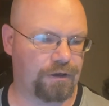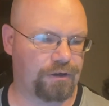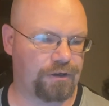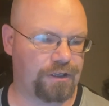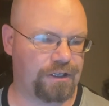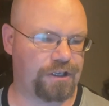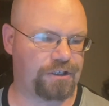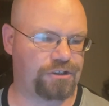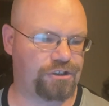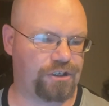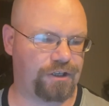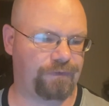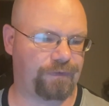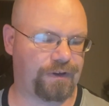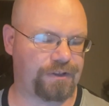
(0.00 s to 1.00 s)
ESG
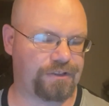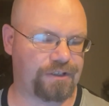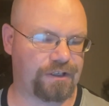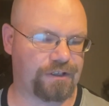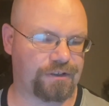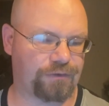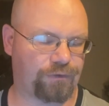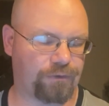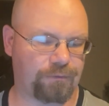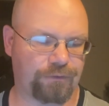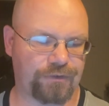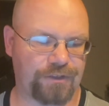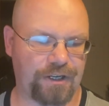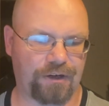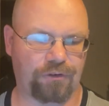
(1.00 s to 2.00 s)
investing is a form of
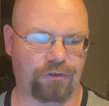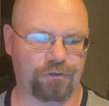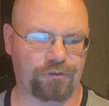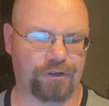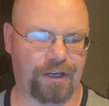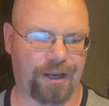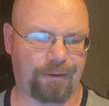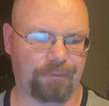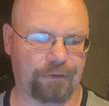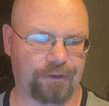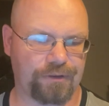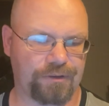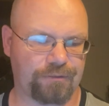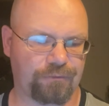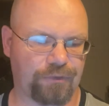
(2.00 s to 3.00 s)
stakeholder
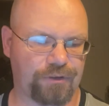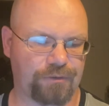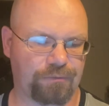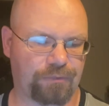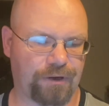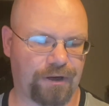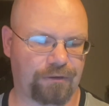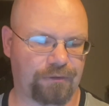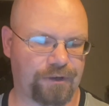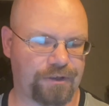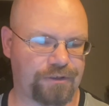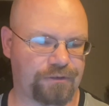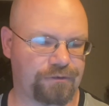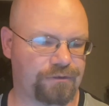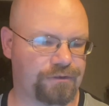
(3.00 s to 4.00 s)
capitalism which prioritizes
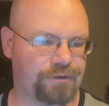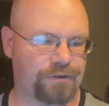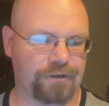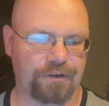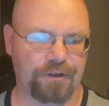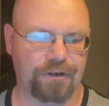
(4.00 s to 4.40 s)
certain